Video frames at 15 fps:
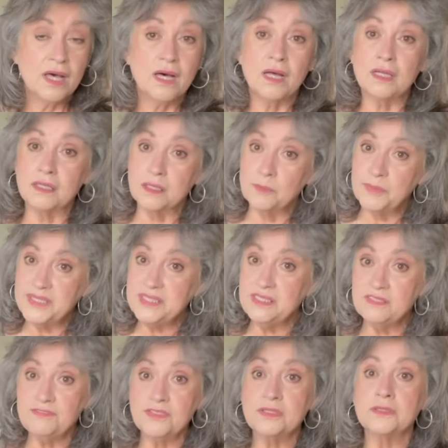a little bit
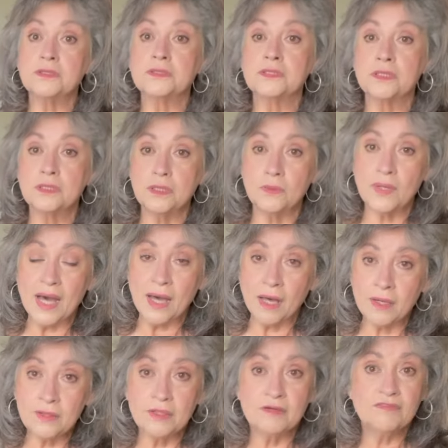difficult to go
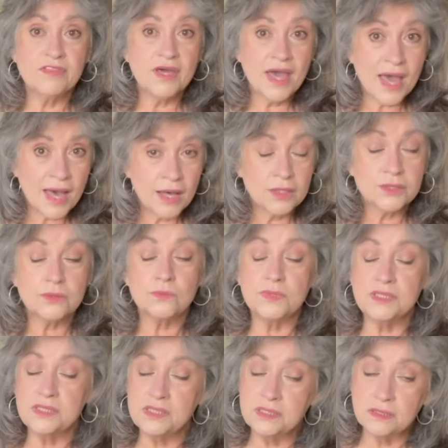out of the house, we
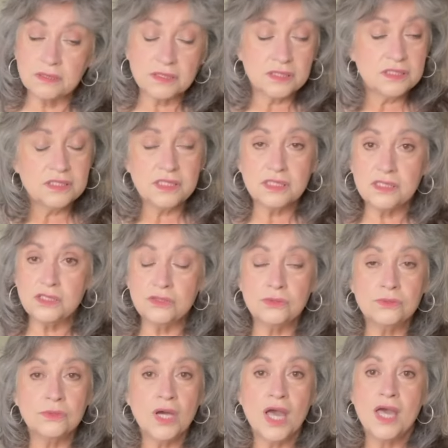still
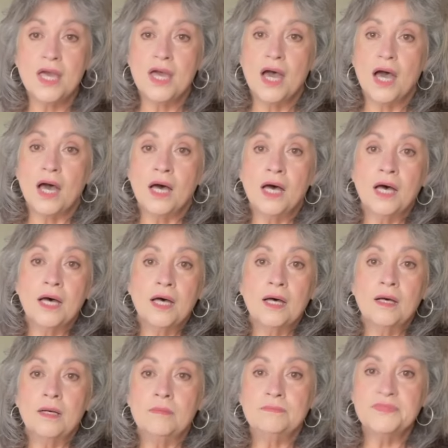continue
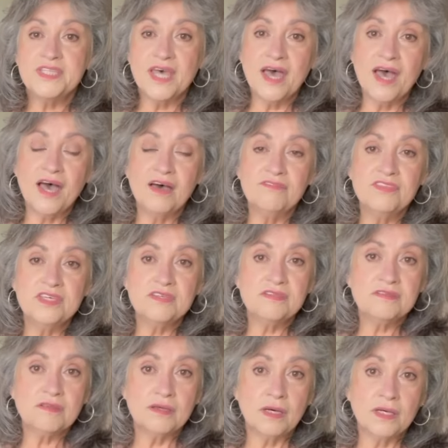um, to have
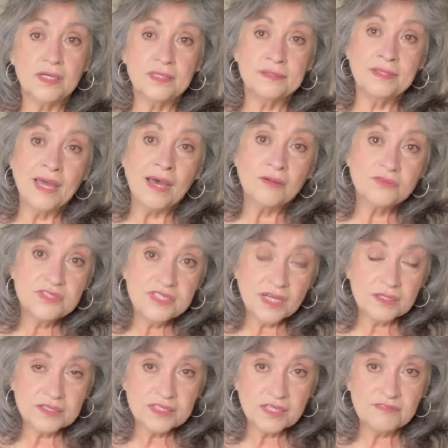this uh, now
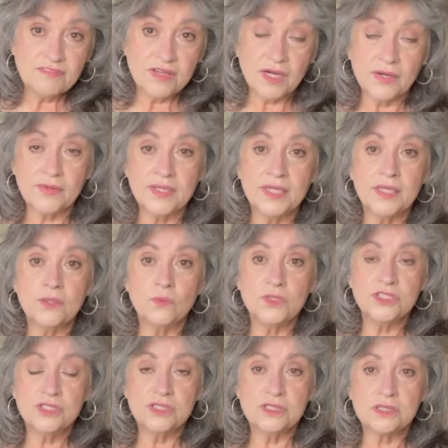Delta variant,
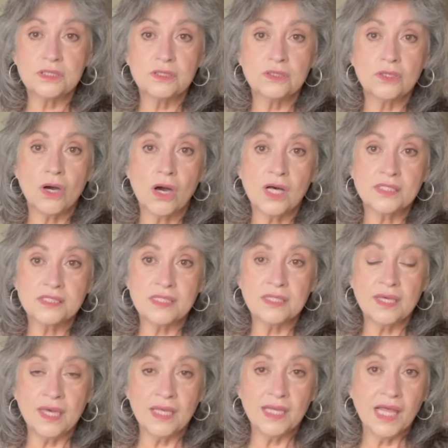which is
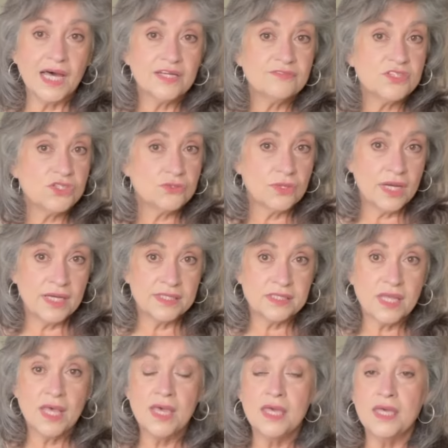causing a lot of stress
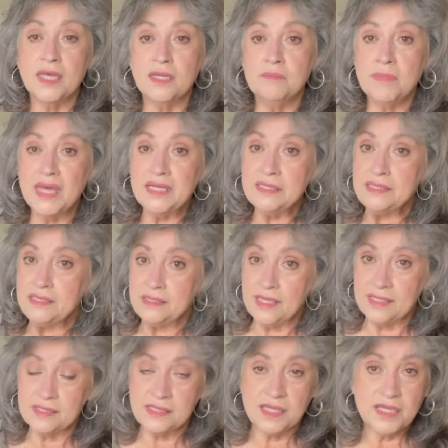in many
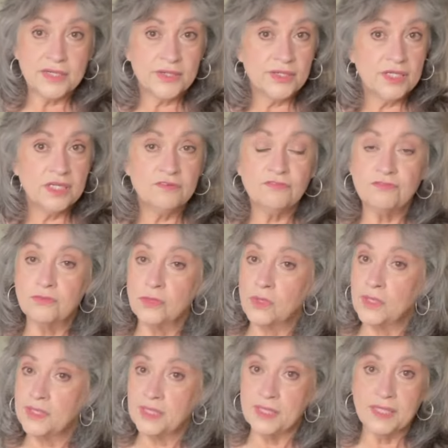states here in
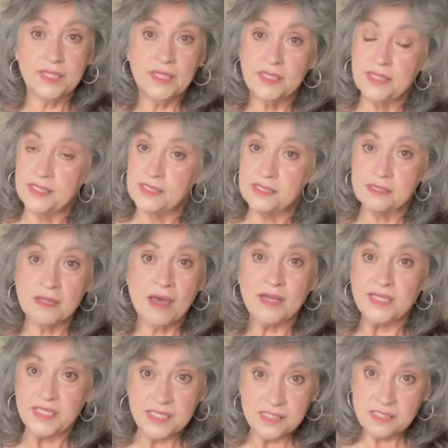Florida, it is not
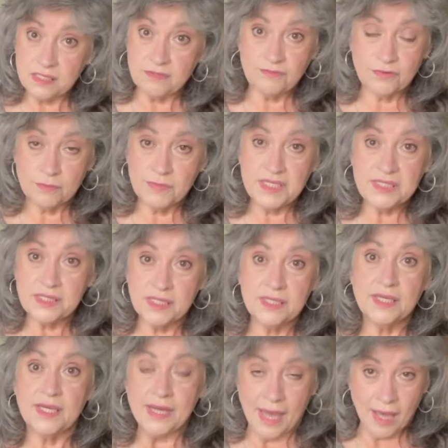easy for me to
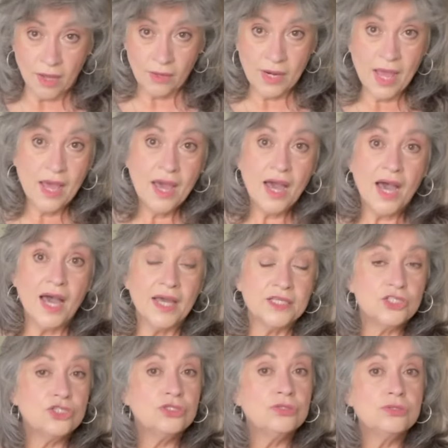get out. I
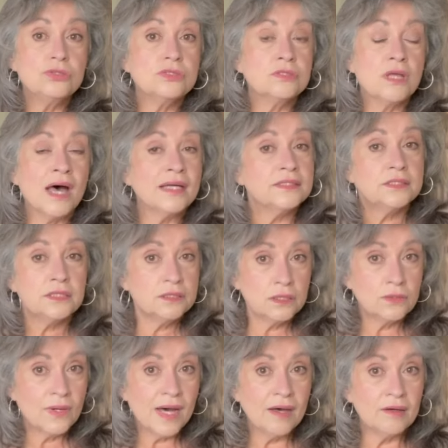choose not to
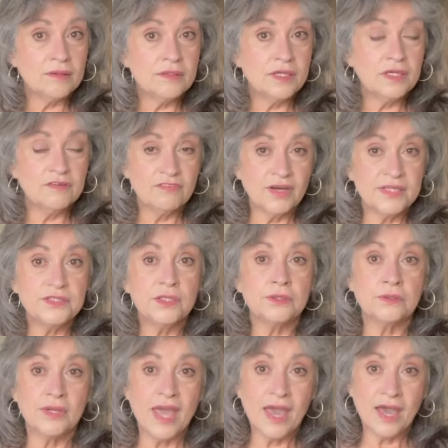go out if I
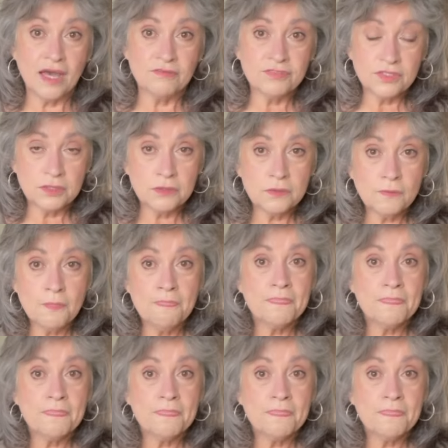don't have to.